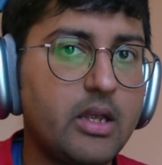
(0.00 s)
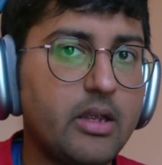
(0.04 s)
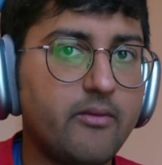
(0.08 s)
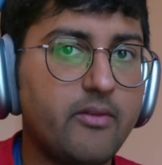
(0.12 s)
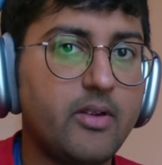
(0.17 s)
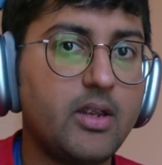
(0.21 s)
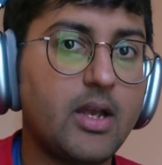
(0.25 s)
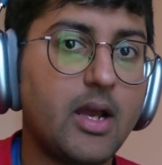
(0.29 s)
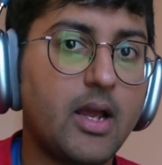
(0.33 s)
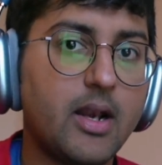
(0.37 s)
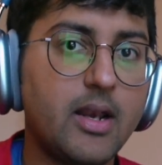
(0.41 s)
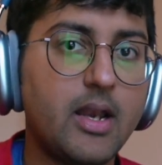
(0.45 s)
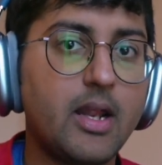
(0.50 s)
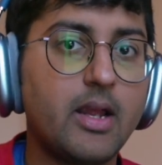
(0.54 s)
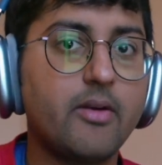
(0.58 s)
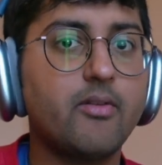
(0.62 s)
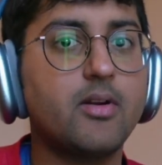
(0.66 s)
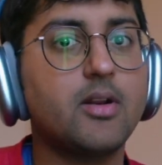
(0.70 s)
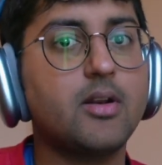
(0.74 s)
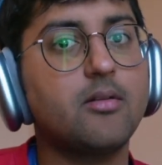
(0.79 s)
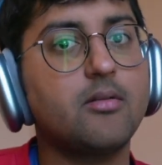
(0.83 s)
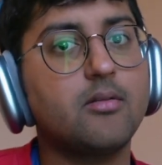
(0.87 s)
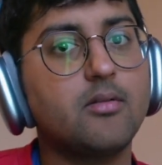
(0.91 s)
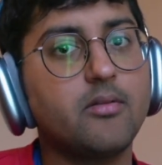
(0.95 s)
We are
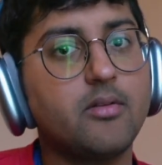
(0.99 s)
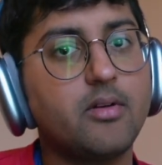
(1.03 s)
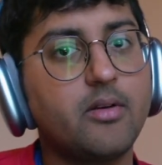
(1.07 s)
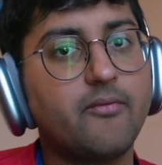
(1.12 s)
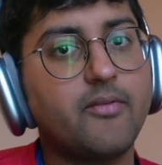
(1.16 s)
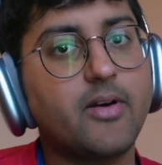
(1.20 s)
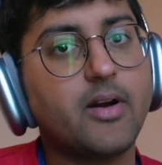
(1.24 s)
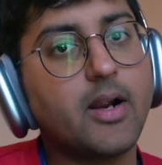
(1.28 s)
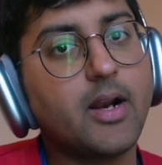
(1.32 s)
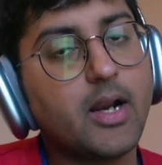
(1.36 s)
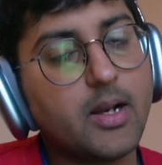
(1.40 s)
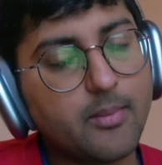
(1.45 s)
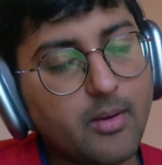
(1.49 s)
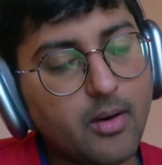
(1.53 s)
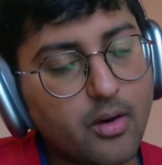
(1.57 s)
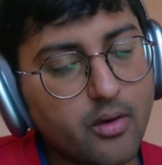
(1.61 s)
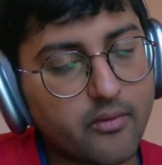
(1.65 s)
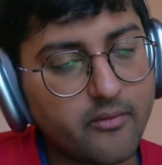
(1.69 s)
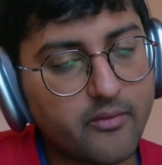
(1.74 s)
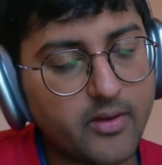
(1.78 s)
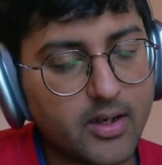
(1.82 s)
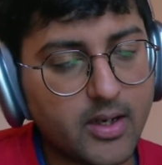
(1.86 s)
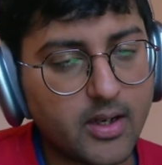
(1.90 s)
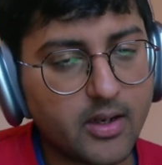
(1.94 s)
never, forget
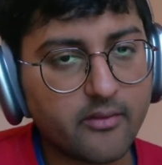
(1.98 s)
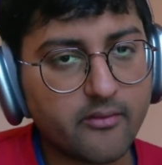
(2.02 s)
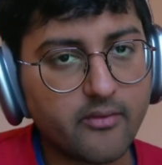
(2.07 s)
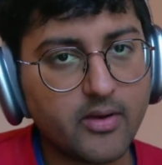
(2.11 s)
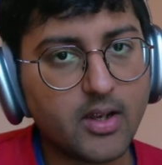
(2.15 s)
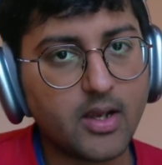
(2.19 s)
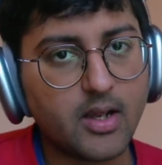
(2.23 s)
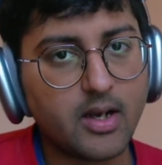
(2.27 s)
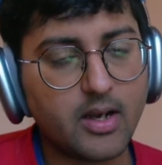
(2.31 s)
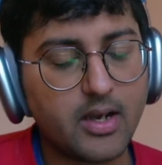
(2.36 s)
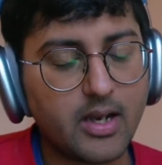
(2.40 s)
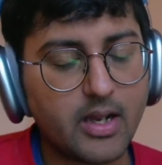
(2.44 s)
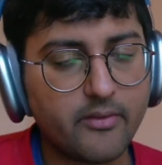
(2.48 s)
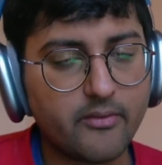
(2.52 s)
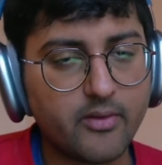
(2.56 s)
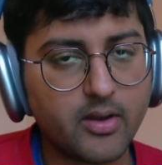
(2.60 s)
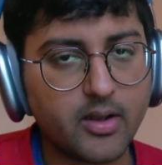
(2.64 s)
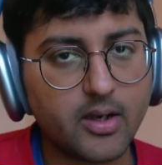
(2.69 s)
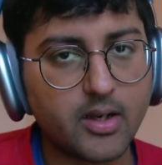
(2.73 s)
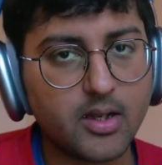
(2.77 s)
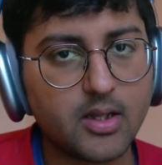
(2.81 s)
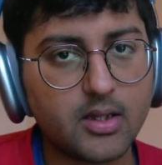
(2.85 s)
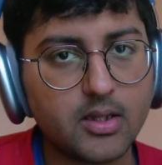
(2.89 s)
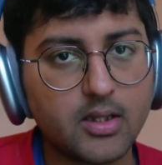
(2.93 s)
about winning, we are
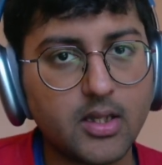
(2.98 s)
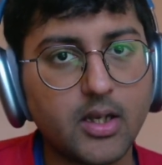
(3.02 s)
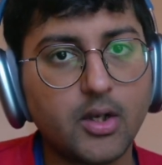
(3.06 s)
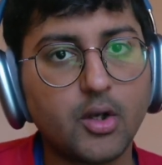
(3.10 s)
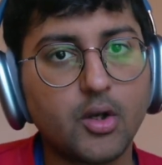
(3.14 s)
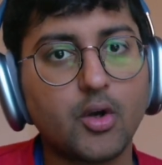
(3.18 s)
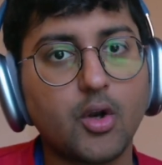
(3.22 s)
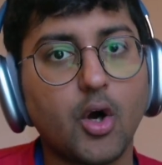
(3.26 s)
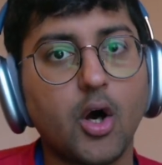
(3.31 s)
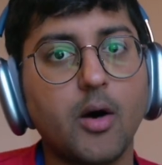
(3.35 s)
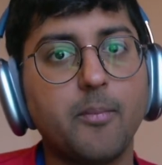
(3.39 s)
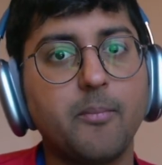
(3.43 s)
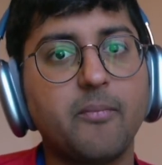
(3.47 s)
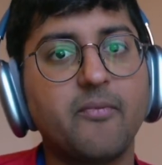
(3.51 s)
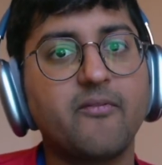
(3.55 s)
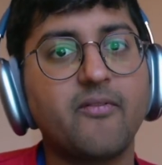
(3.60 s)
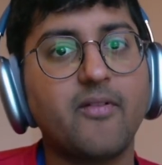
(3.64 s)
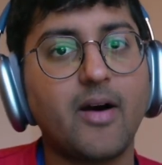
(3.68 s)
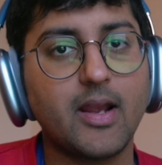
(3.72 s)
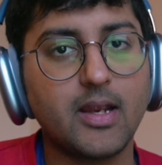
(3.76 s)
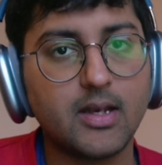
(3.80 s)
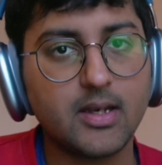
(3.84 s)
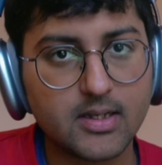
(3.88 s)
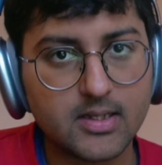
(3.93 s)
never in the top
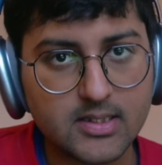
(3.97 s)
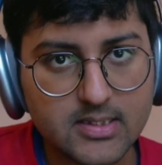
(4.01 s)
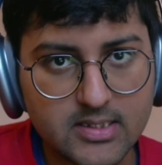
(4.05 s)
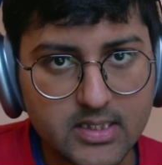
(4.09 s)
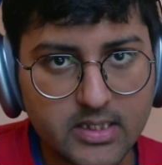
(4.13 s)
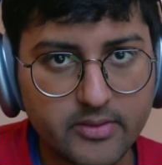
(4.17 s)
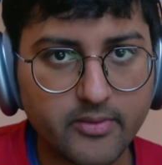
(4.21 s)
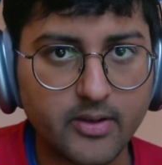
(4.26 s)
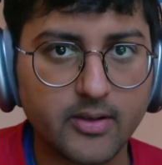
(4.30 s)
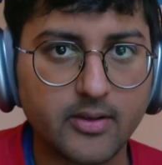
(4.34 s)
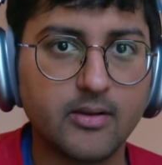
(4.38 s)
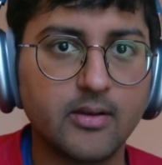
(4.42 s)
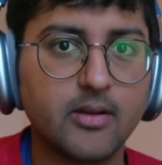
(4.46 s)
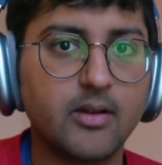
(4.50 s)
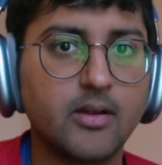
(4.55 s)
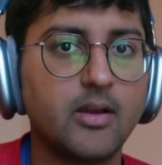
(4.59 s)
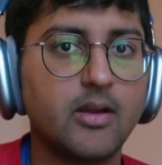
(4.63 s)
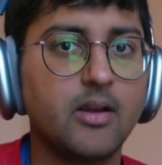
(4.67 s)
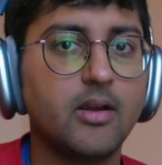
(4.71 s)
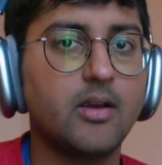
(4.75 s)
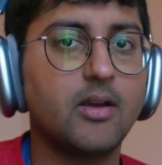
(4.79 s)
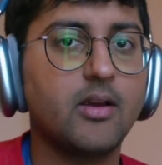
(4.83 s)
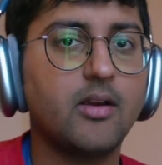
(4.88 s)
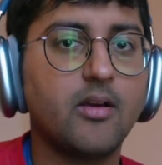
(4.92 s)
finals even
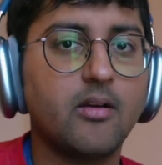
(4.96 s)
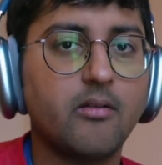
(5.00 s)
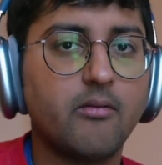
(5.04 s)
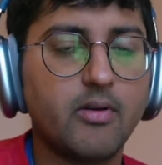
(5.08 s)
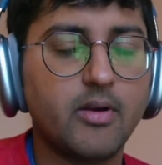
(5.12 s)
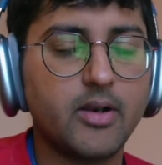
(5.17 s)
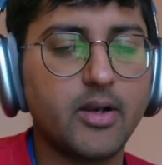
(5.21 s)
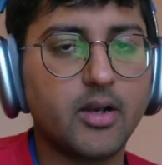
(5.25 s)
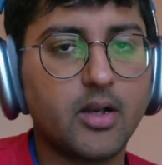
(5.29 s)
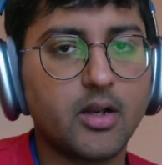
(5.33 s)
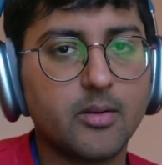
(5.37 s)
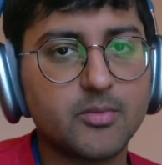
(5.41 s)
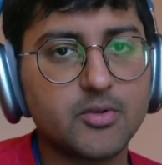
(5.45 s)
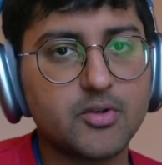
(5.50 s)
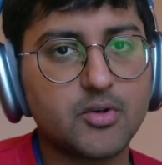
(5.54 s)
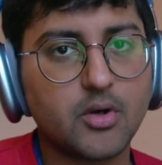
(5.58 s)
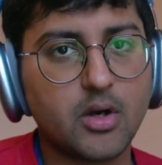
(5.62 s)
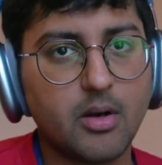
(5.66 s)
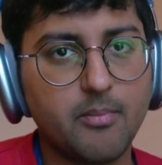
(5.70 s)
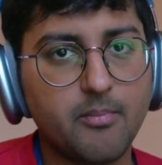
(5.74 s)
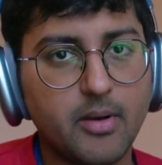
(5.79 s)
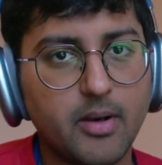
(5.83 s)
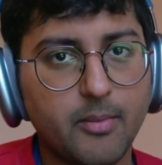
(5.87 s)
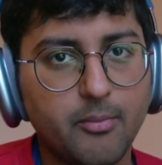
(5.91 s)
when it comes to
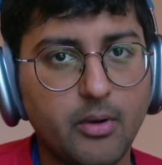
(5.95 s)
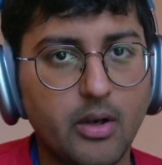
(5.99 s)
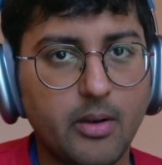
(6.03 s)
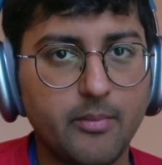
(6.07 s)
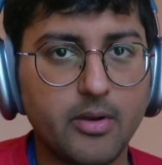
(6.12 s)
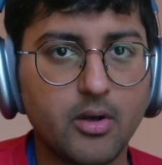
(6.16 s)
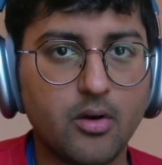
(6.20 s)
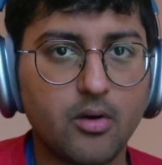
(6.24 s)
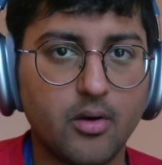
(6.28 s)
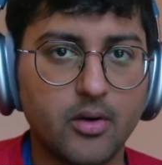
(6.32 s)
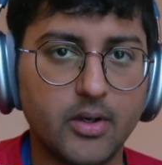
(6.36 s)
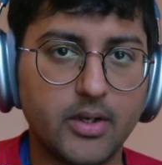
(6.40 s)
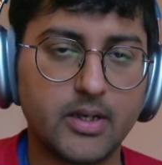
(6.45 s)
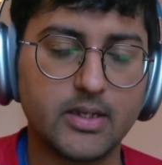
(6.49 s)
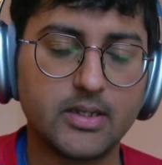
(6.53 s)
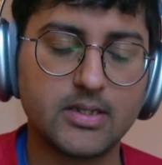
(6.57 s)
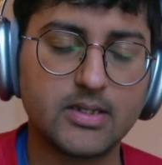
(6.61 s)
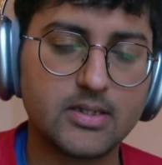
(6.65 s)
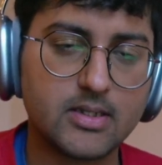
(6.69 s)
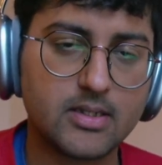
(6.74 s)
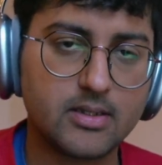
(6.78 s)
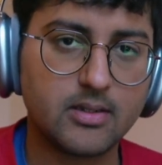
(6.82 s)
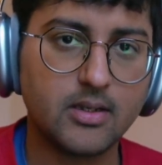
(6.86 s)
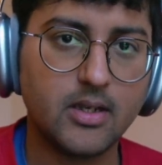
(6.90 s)
competitive programming
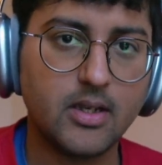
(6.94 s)
contests.